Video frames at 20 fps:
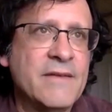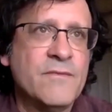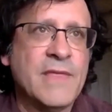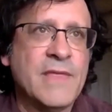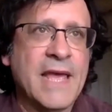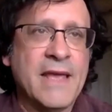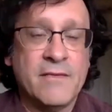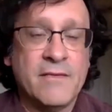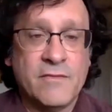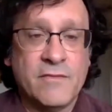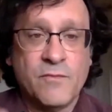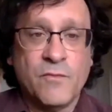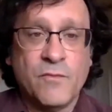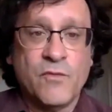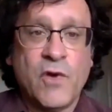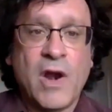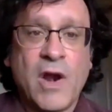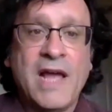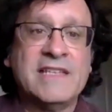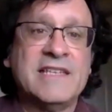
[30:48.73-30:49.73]
that
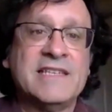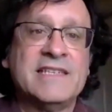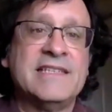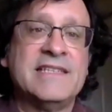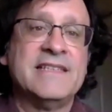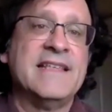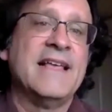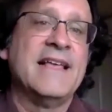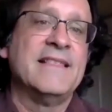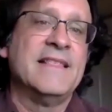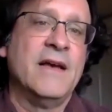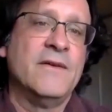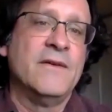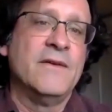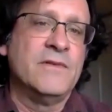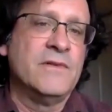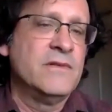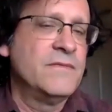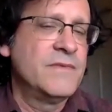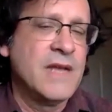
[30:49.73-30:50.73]
rises to that
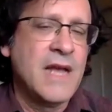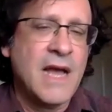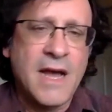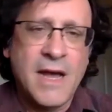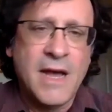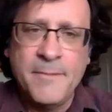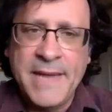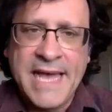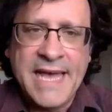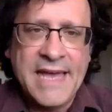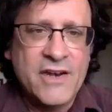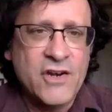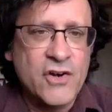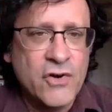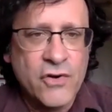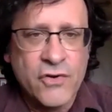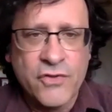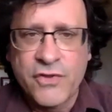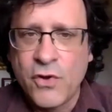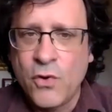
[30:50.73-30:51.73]
level, combat,
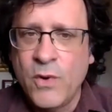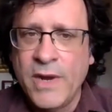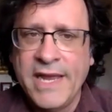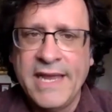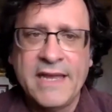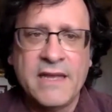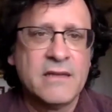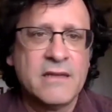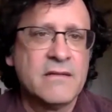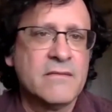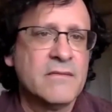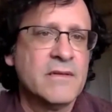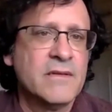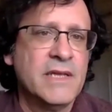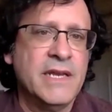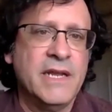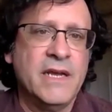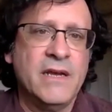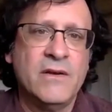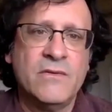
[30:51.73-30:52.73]
earthquake,
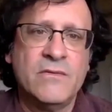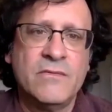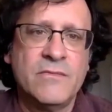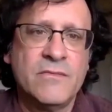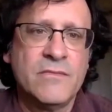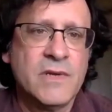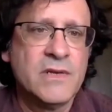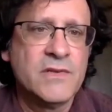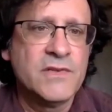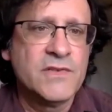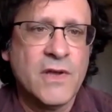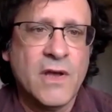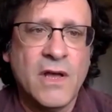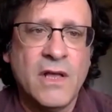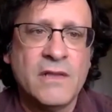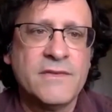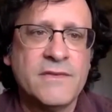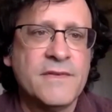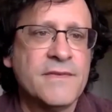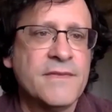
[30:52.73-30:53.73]

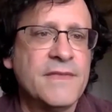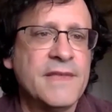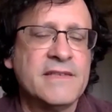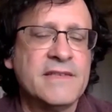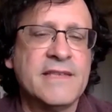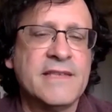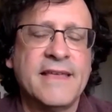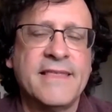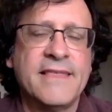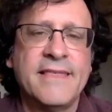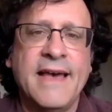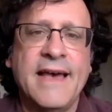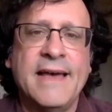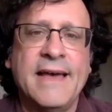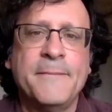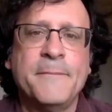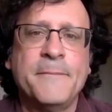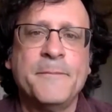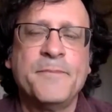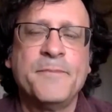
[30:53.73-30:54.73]
assault, things like
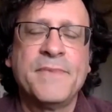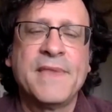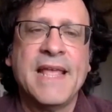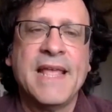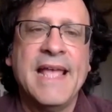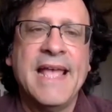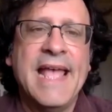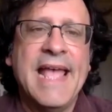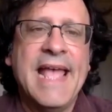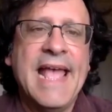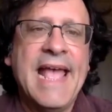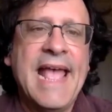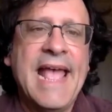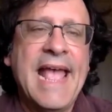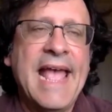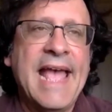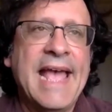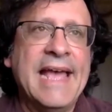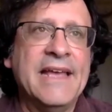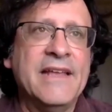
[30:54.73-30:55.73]
that.
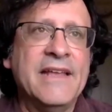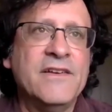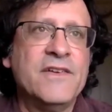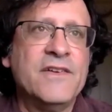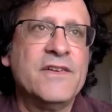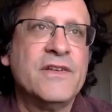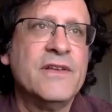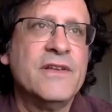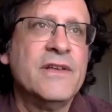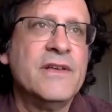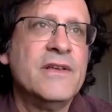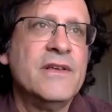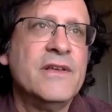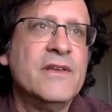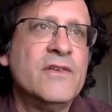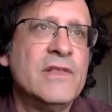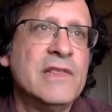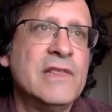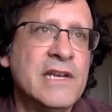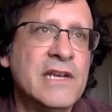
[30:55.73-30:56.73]
And
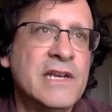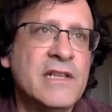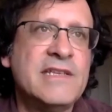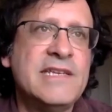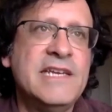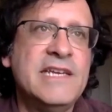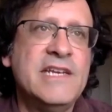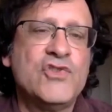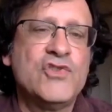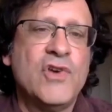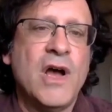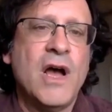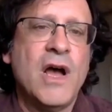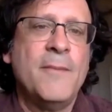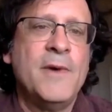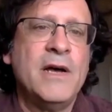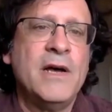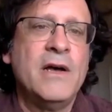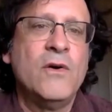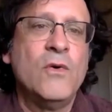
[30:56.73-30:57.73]
little t
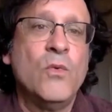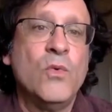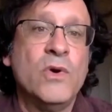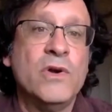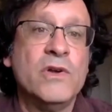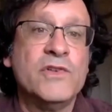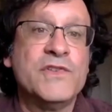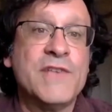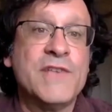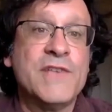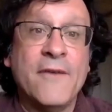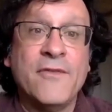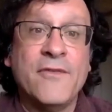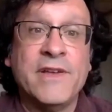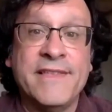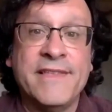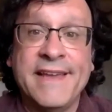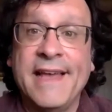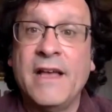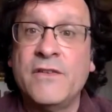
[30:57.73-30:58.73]
trauma was
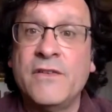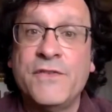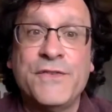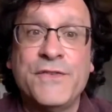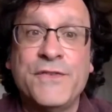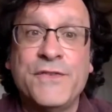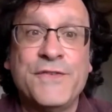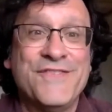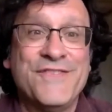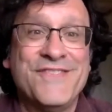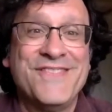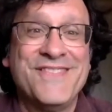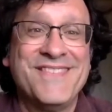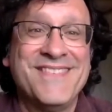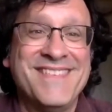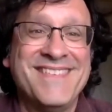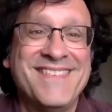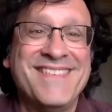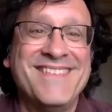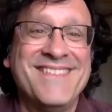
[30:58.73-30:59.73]
everything else,
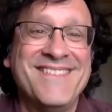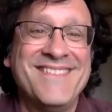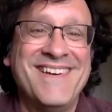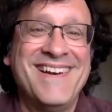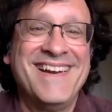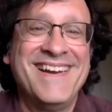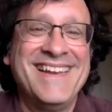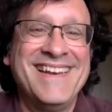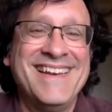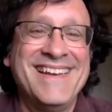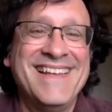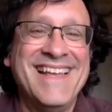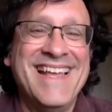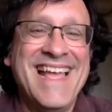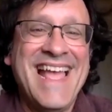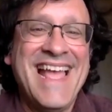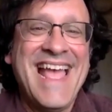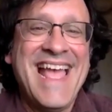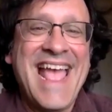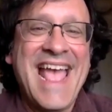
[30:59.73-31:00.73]
right?
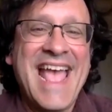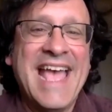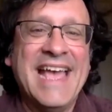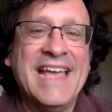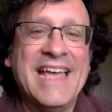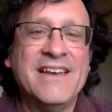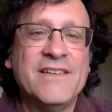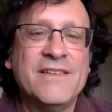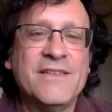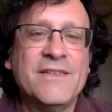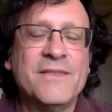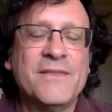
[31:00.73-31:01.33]
And